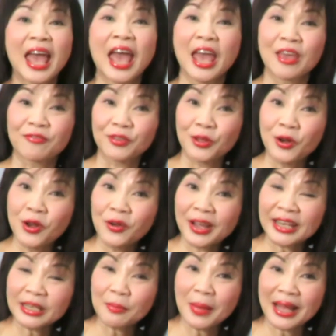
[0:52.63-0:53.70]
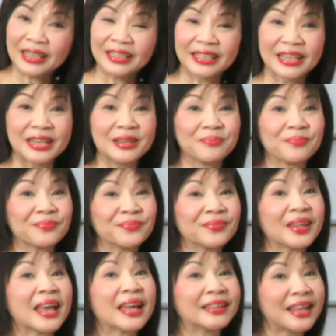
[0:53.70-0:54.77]
If you look at the melody,
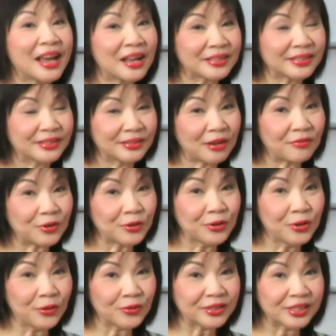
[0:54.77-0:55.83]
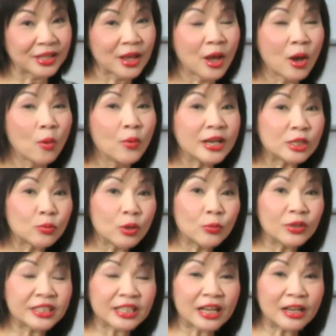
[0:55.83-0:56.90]
there are several notes which we
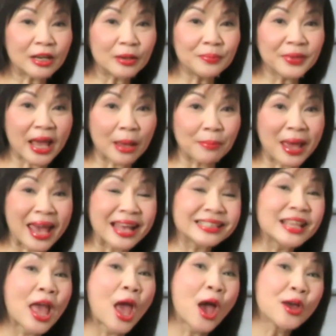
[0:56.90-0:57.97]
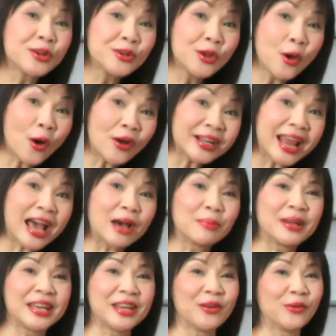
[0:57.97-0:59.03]
would term them as
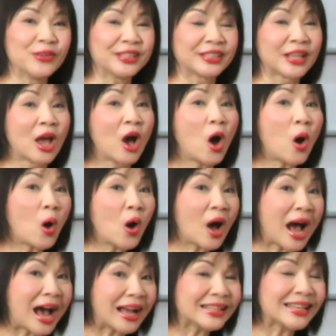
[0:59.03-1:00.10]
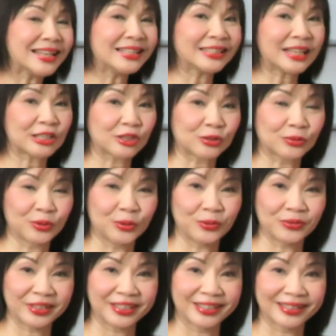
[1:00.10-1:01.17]
non-harmony notes or unessential
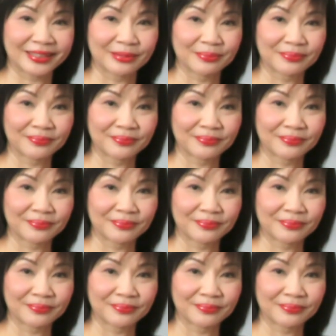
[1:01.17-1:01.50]
notes.